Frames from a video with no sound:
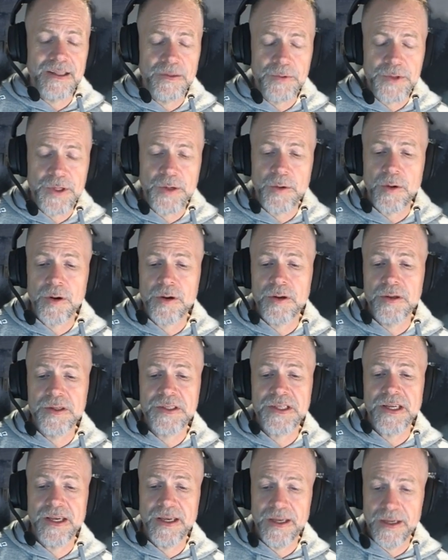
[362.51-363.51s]
with the oracles
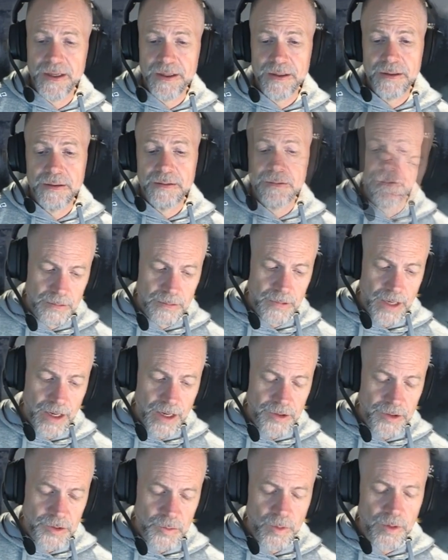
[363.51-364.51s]
in
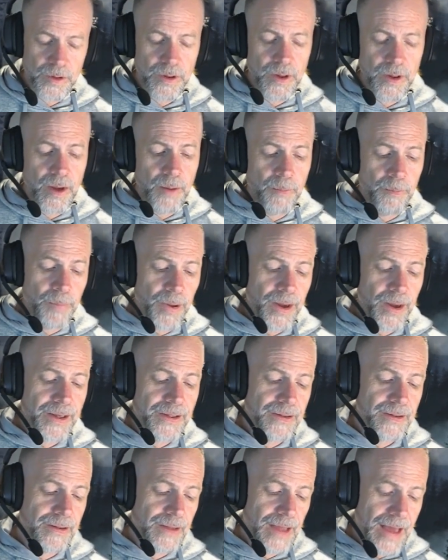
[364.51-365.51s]
Ironsworn,
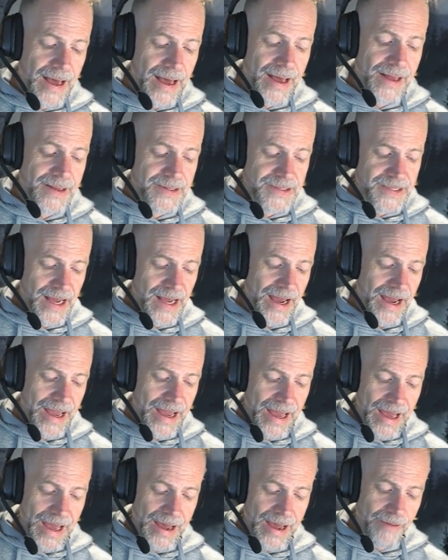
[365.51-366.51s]
but as I
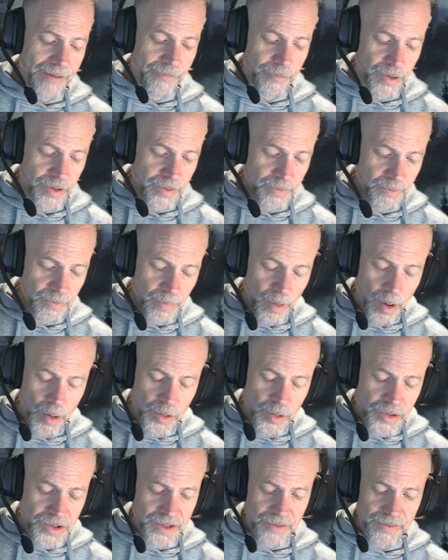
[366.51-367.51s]
have with
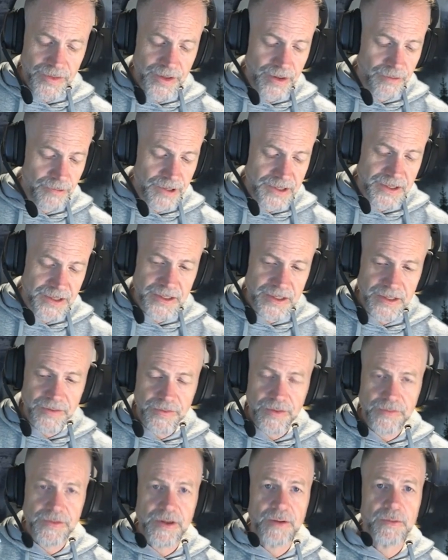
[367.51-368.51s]
most of the rest of the stuff
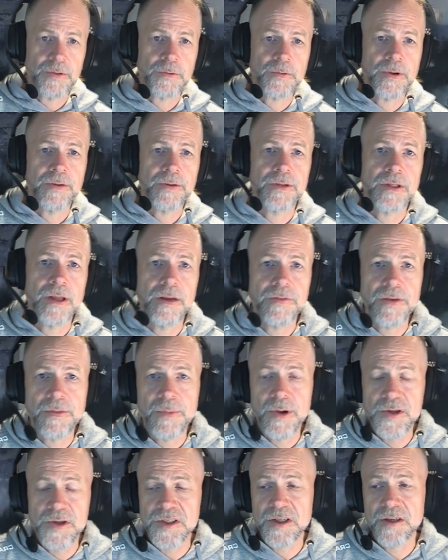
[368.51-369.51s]
I've done with Ravenloft, I'm
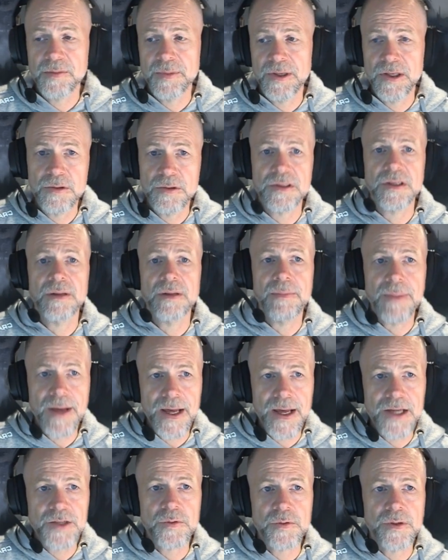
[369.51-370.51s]
also going to be using the
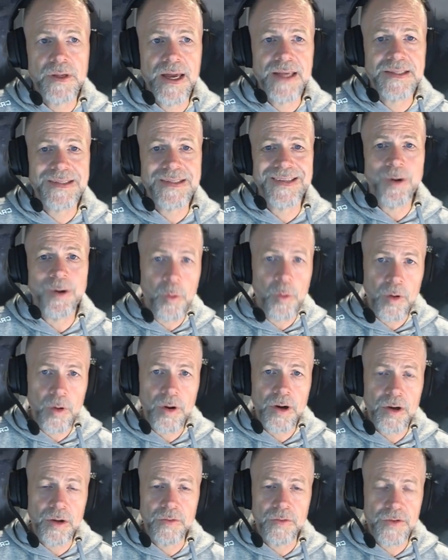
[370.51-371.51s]
module as an
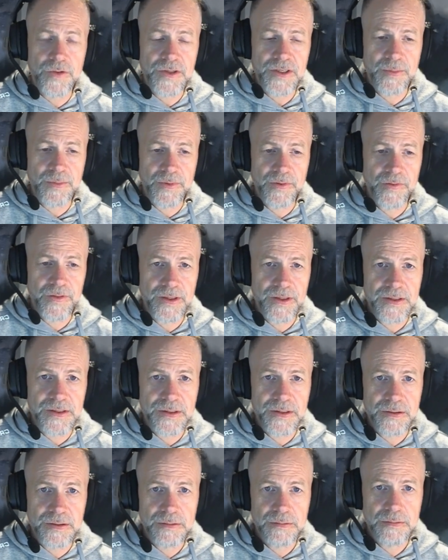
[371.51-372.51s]
oracle for some of
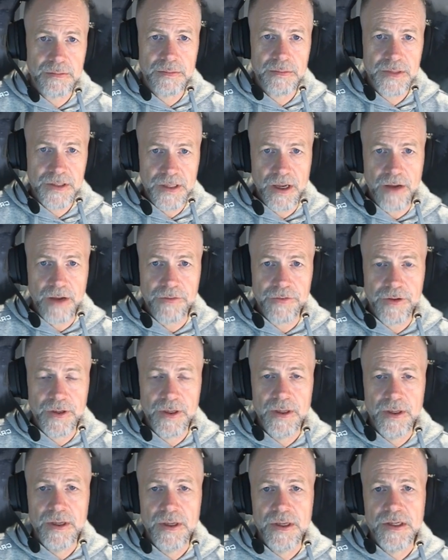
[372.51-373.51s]
this stuff.
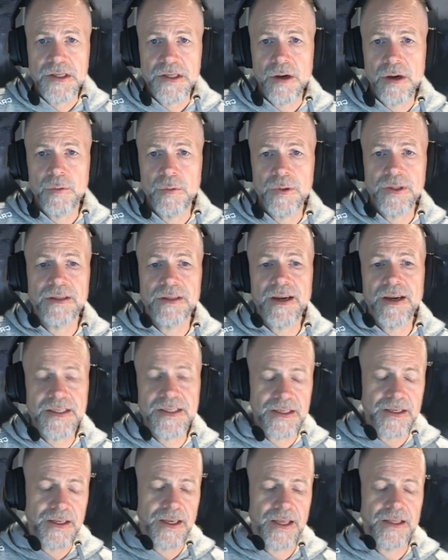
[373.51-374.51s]
So when the dice
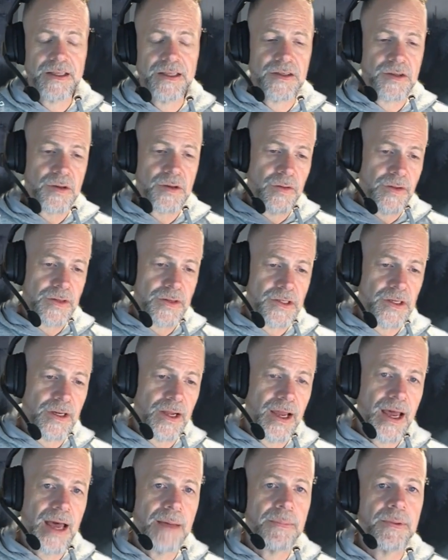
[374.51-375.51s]
indicate that certain thing's going to
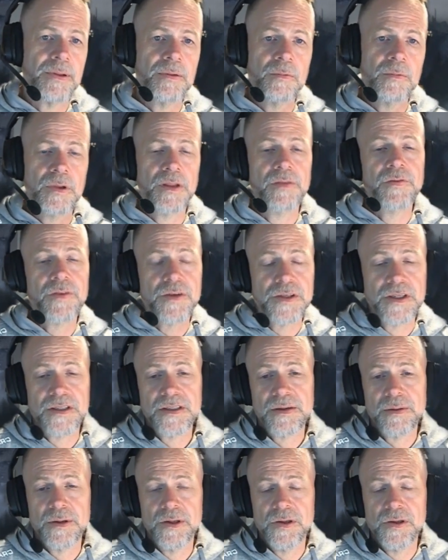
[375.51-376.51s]
happen, one of the first things
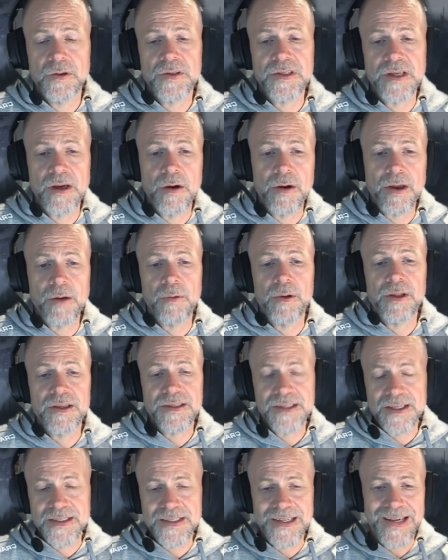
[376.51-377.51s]
I'm going to do is say, okay, well, it
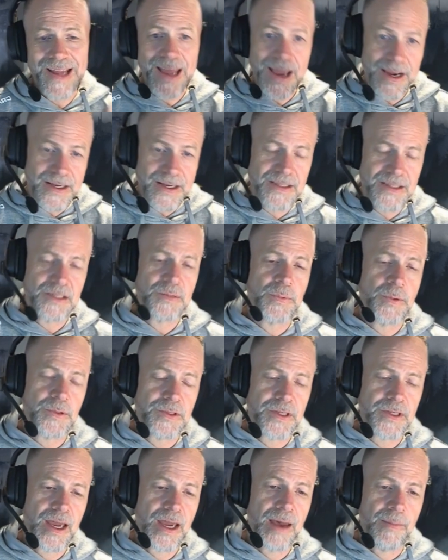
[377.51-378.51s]
says that X is supposed
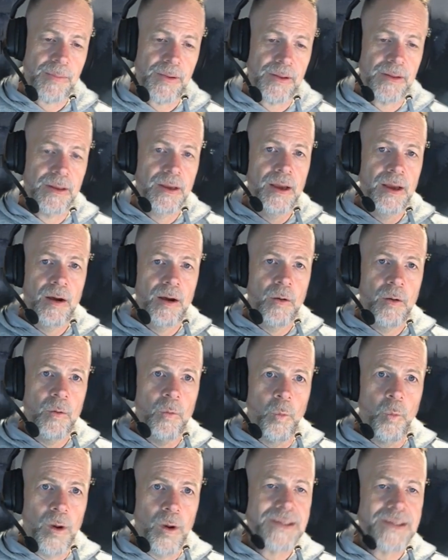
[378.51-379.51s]
to happen.
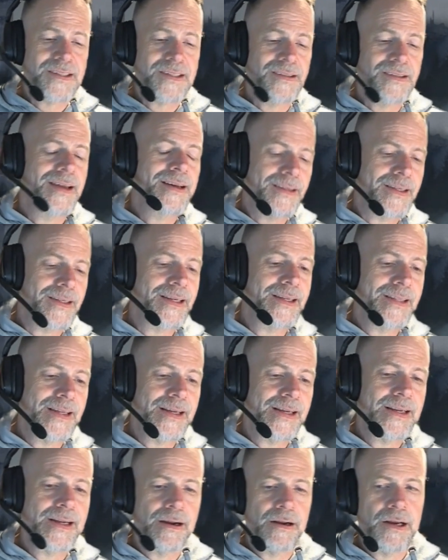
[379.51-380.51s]
What's likely in
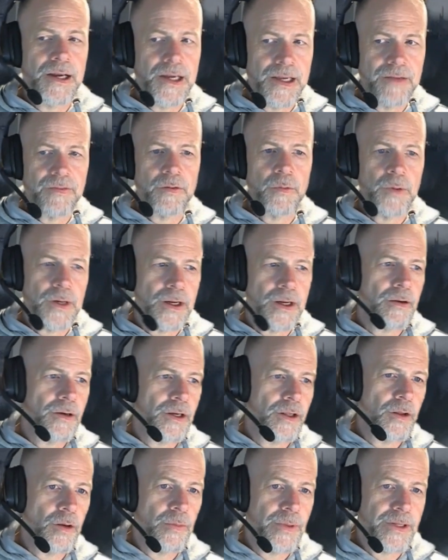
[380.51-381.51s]
that area given what I already
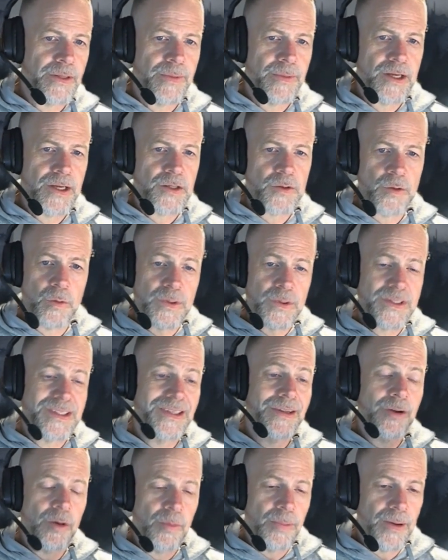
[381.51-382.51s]
know about the module? What's
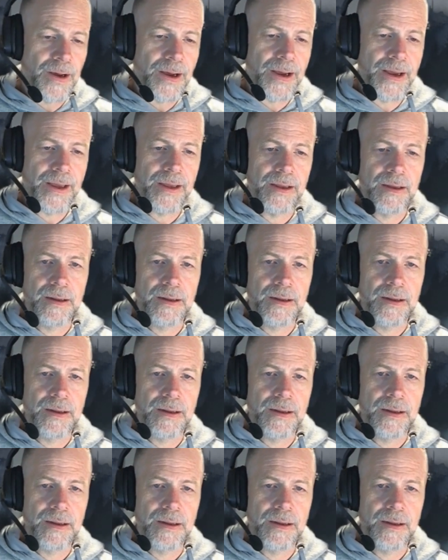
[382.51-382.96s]
nearby?